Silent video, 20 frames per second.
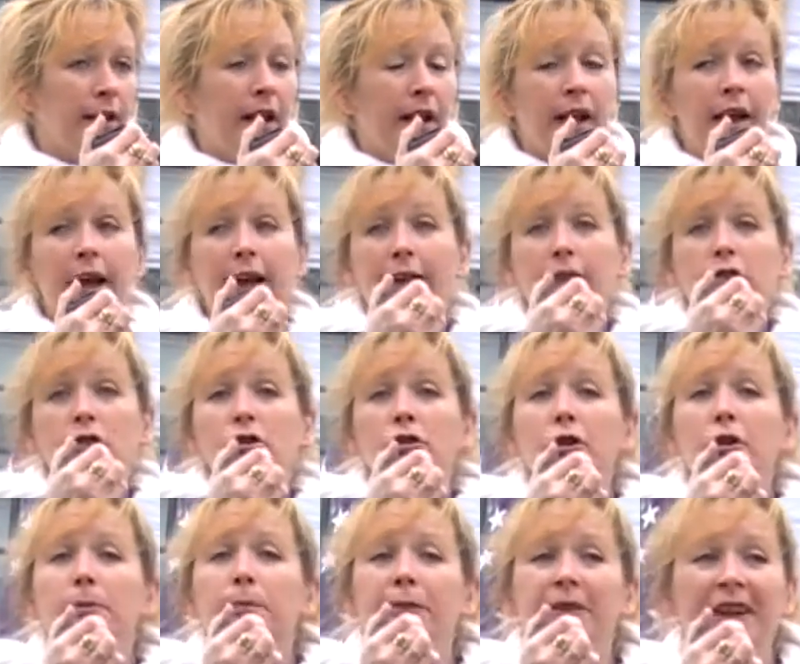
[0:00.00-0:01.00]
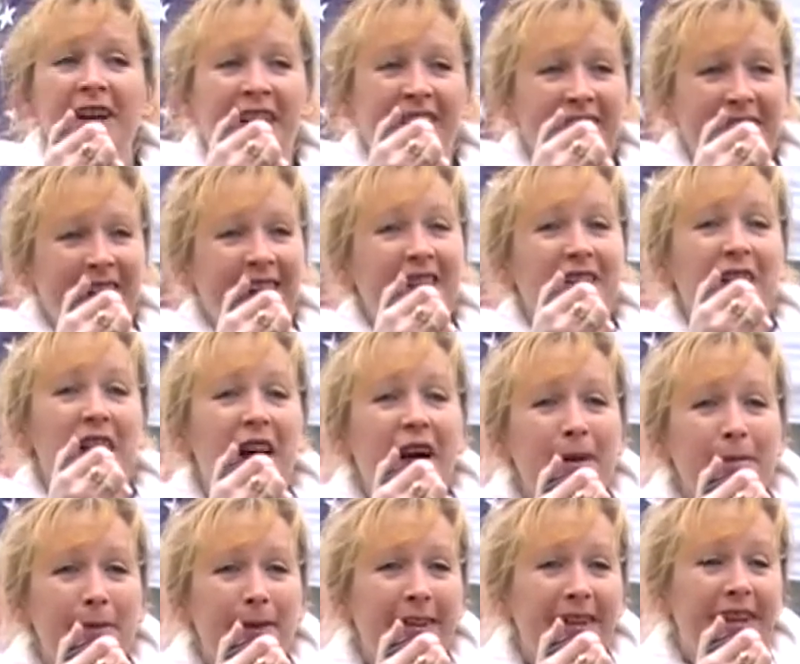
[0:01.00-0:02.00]
and Troop, and
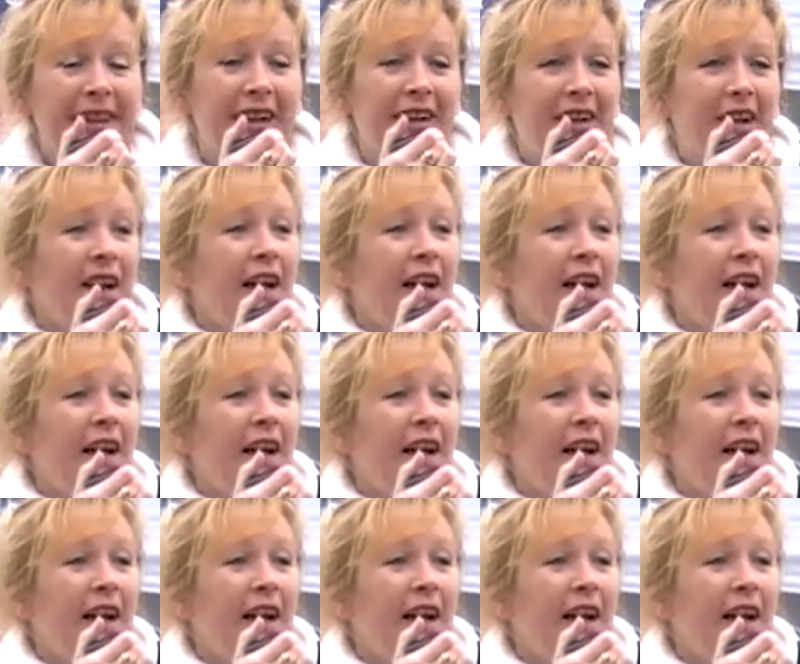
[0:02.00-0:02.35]
Carbondale.